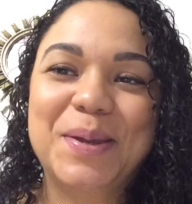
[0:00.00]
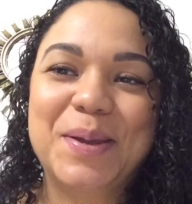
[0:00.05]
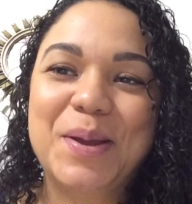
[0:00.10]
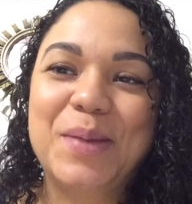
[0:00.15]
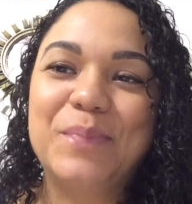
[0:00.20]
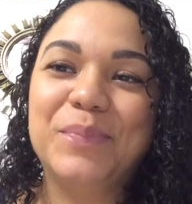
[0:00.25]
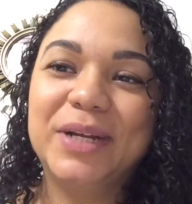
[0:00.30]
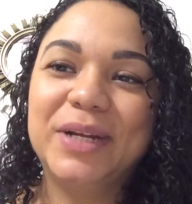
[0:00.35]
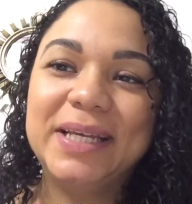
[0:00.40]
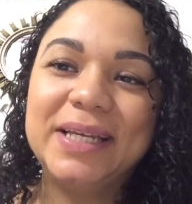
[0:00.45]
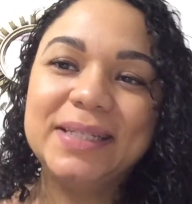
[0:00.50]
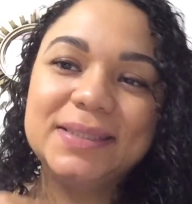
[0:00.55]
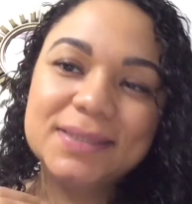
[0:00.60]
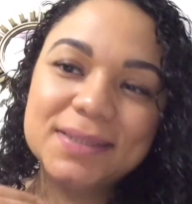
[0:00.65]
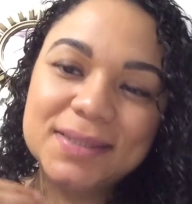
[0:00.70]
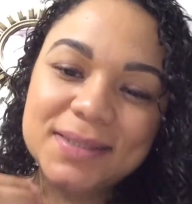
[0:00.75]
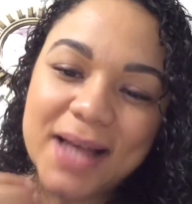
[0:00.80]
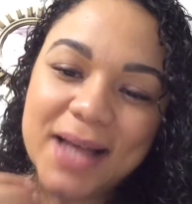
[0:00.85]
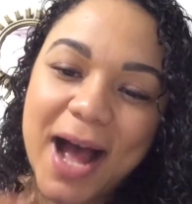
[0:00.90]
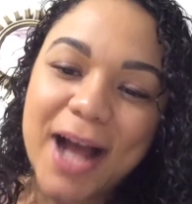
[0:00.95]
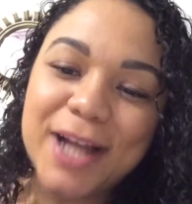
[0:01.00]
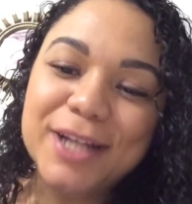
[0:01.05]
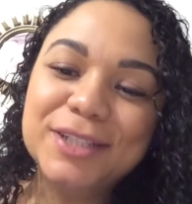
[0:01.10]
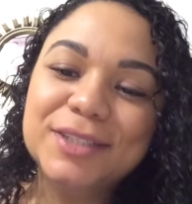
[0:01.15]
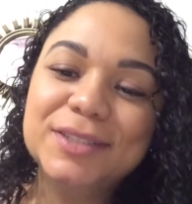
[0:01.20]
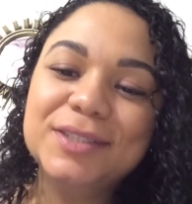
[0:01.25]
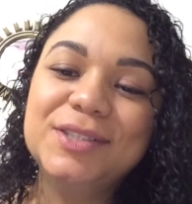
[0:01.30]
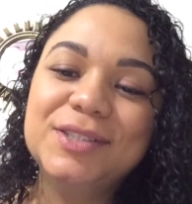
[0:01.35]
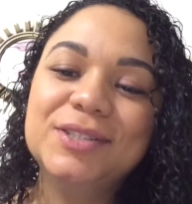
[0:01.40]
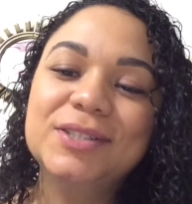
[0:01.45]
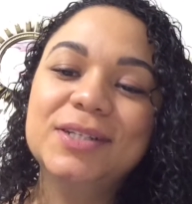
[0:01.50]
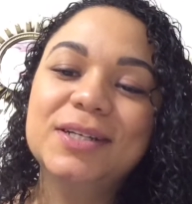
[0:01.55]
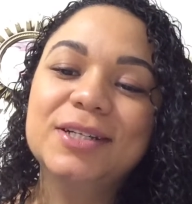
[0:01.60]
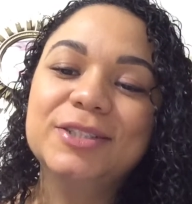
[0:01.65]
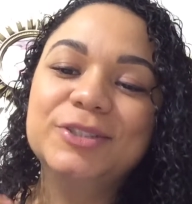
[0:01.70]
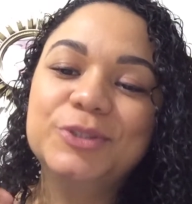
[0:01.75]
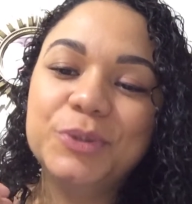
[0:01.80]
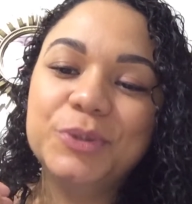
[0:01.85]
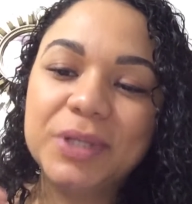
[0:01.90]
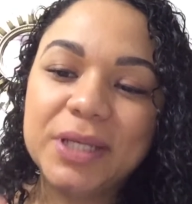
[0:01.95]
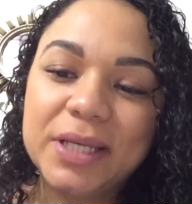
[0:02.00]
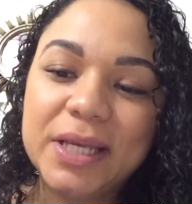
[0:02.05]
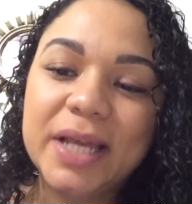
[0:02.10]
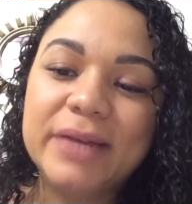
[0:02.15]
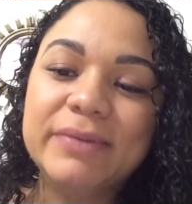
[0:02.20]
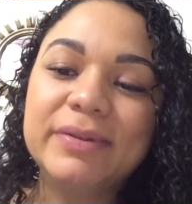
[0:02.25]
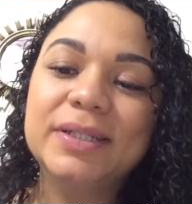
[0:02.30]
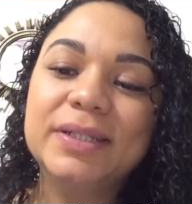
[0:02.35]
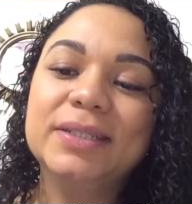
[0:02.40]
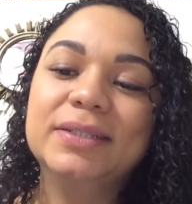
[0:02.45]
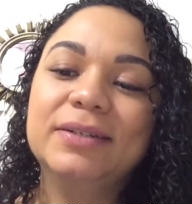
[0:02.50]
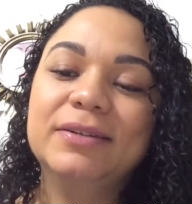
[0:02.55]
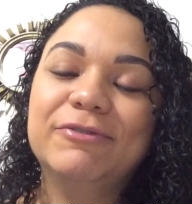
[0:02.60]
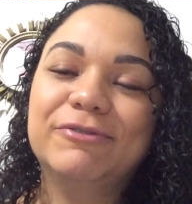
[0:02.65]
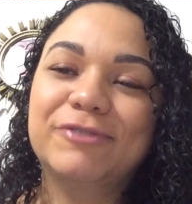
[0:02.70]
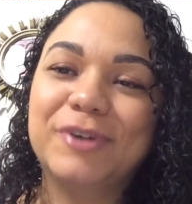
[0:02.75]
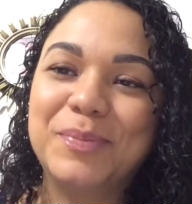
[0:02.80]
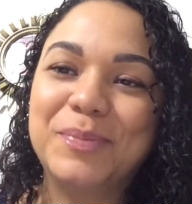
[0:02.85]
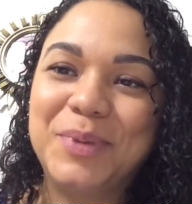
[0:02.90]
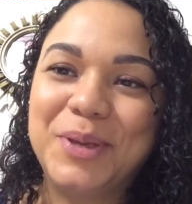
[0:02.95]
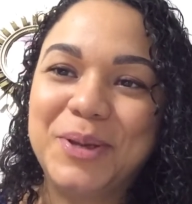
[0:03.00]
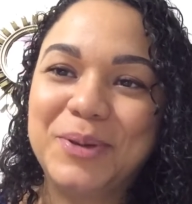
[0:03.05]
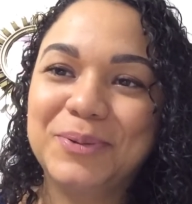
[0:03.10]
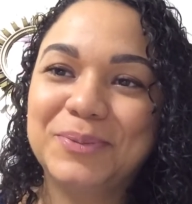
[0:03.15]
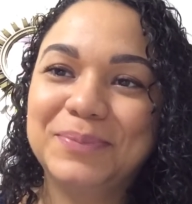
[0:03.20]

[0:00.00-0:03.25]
but he desires to hear it from you.